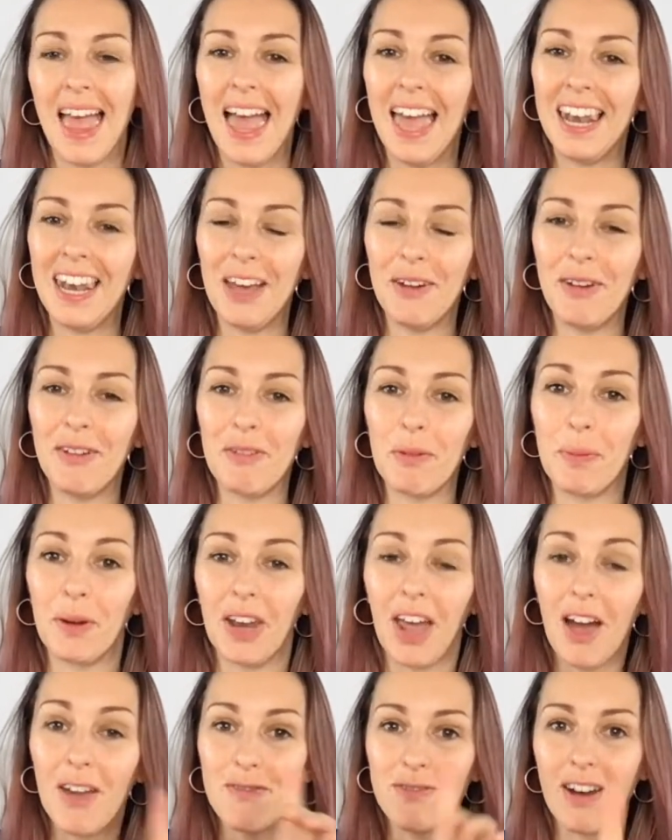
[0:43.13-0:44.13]
Hello
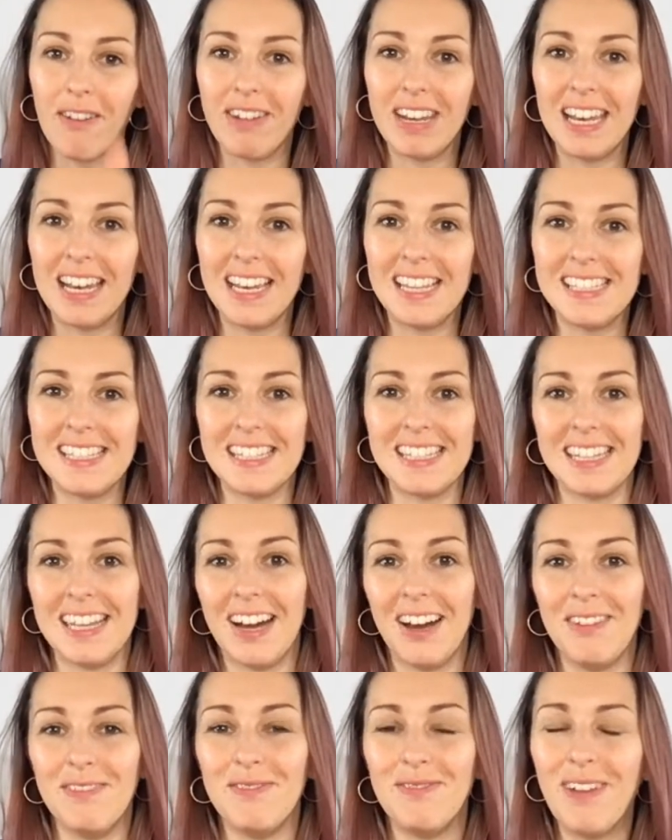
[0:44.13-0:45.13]
everybody, I very nearly did it.
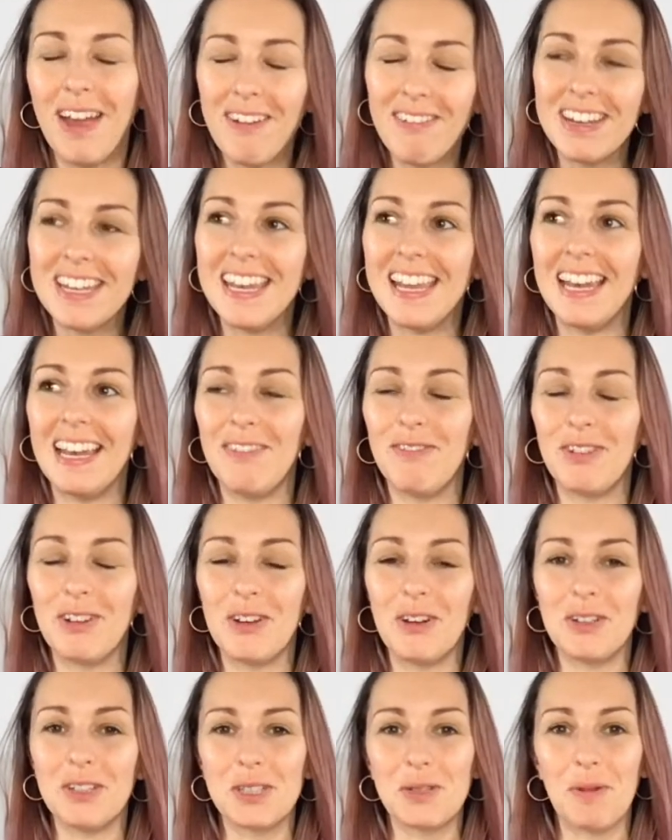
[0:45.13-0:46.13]
I very nearly
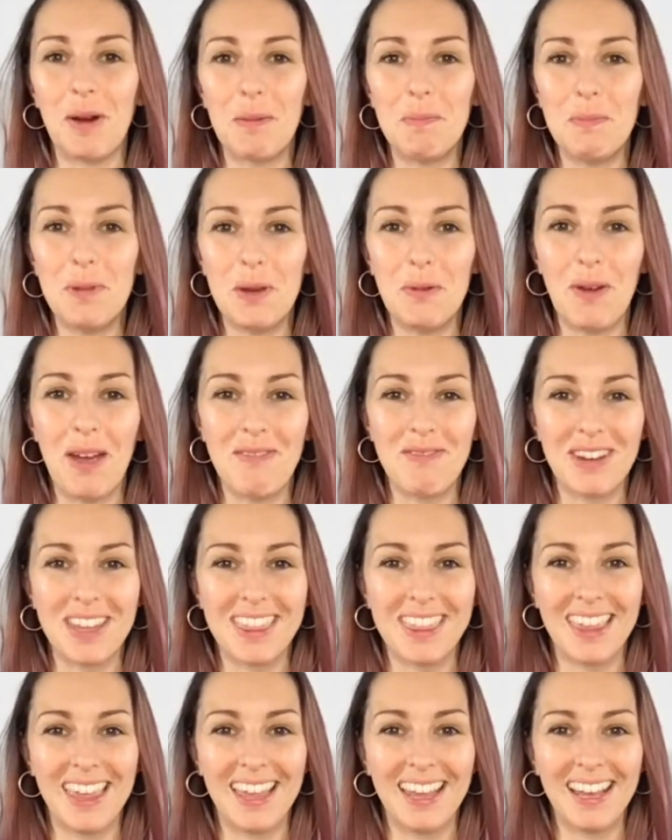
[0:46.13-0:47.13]
forgot to unmute
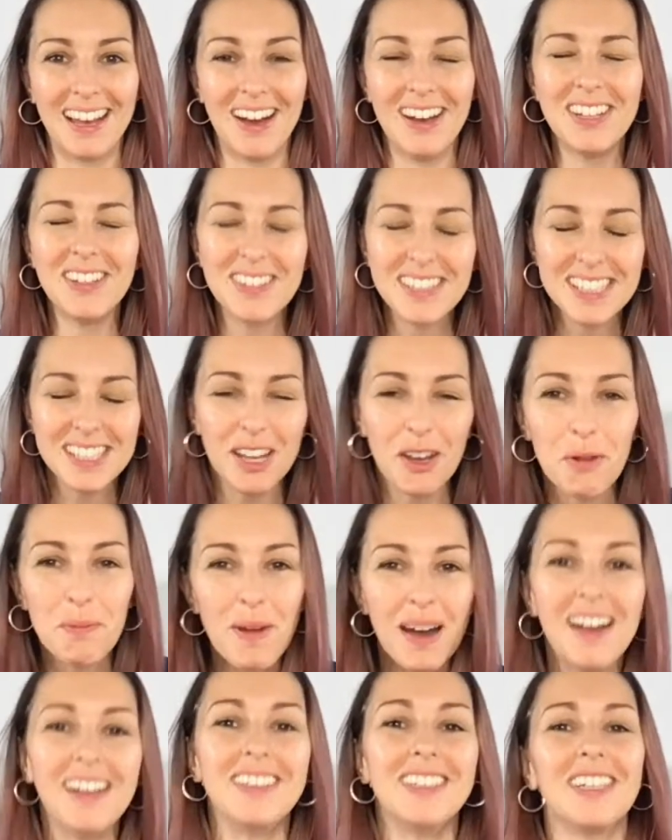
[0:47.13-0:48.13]
everything. I do it so
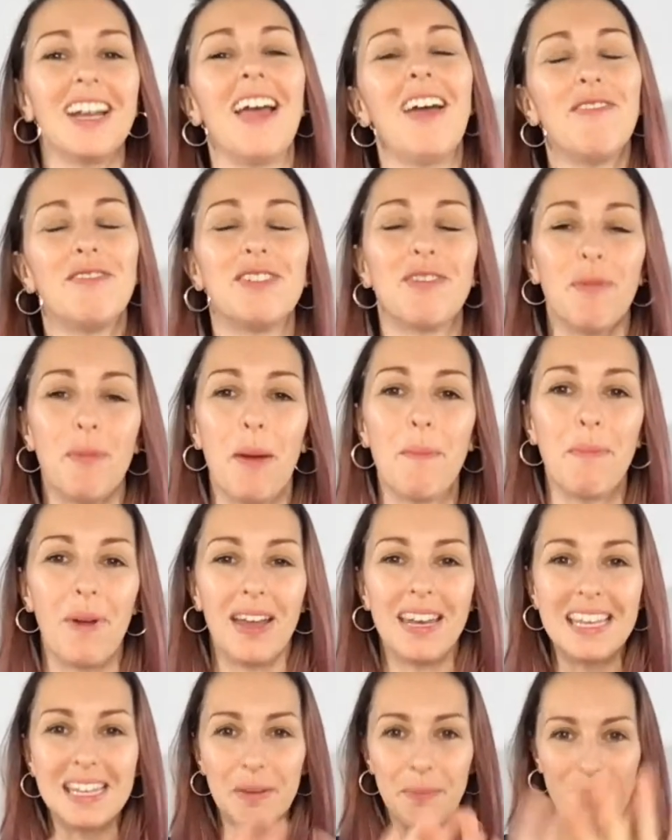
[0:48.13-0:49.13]
much, I have to remember, I
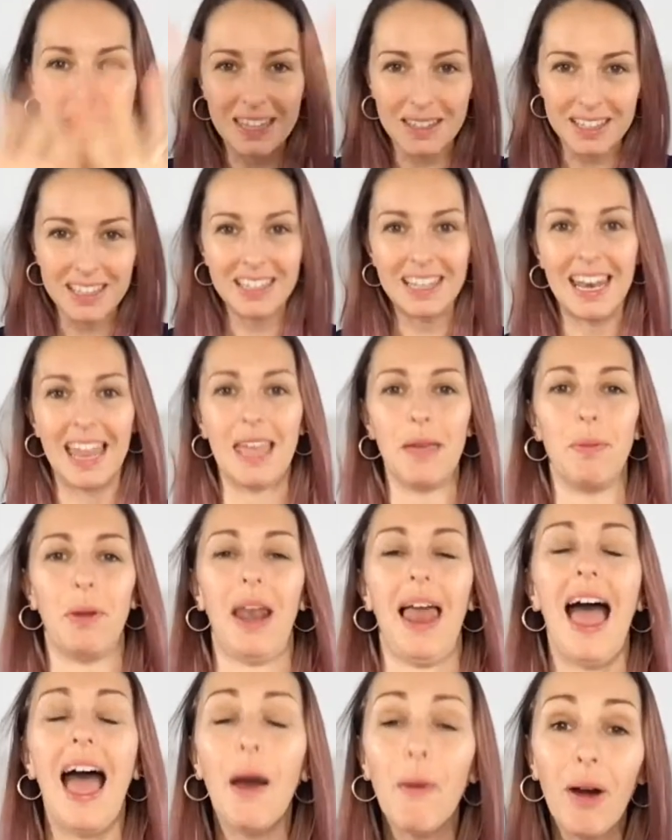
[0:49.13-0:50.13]
need a big
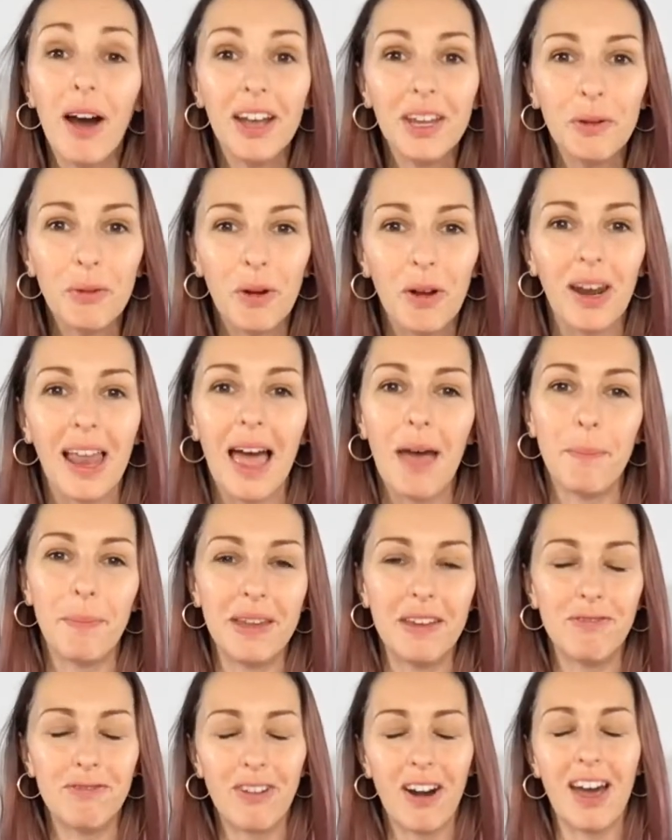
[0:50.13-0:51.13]
label. How are you all?
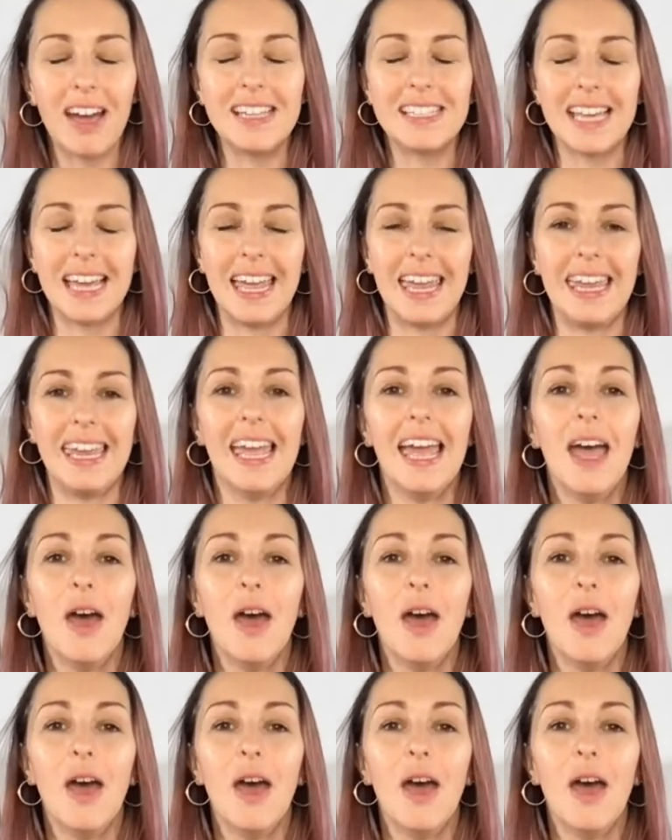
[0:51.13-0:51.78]
Happy Friday.